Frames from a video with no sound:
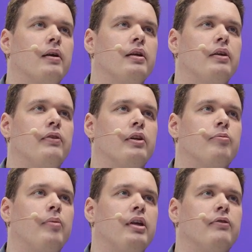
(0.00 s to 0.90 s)
if it
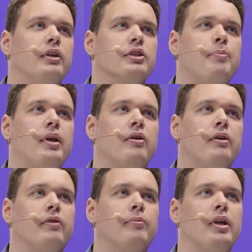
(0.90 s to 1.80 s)
made things better,
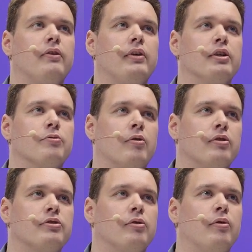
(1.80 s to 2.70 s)
if it made things
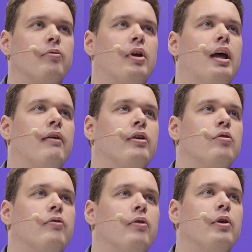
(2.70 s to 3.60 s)
worse, so we will have an
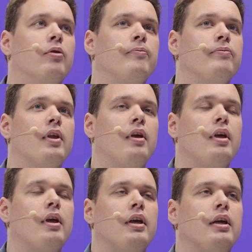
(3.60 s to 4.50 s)
overview.
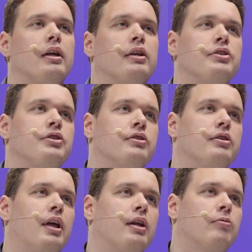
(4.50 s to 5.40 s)
In addition to
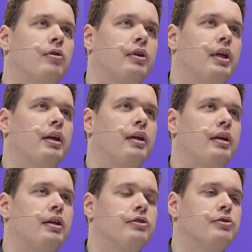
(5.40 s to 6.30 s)
that, we're looking
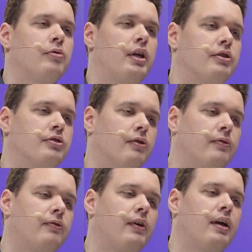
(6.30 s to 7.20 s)
into ways of
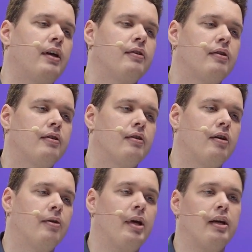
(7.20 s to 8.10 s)

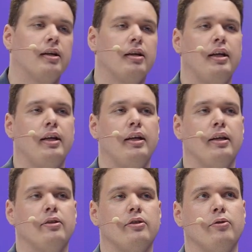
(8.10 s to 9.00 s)

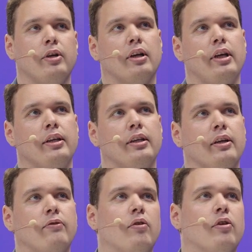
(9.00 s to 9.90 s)
automatically doing
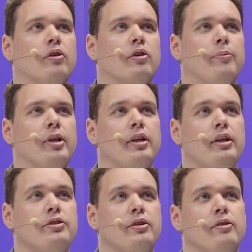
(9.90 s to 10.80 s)
linting for
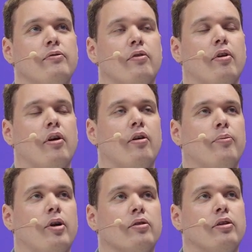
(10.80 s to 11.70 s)
documentation, for our
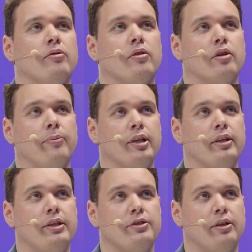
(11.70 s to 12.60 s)
Markdown
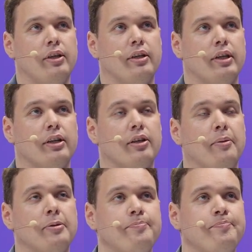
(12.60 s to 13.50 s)
documentation in GitHub.